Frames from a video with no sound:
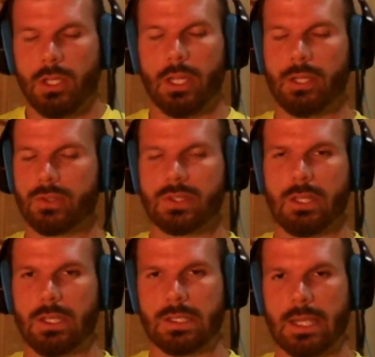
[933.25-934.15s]
and you'll
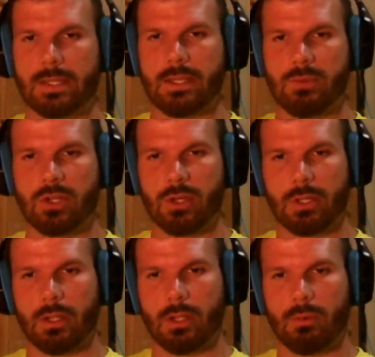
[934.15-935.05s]
see the exact same chart
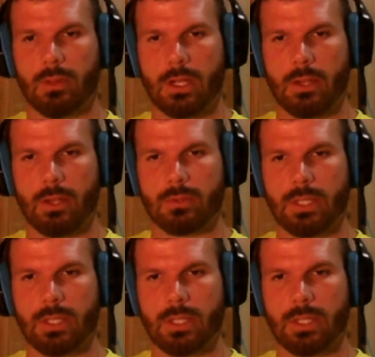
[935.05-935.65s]
that I wrote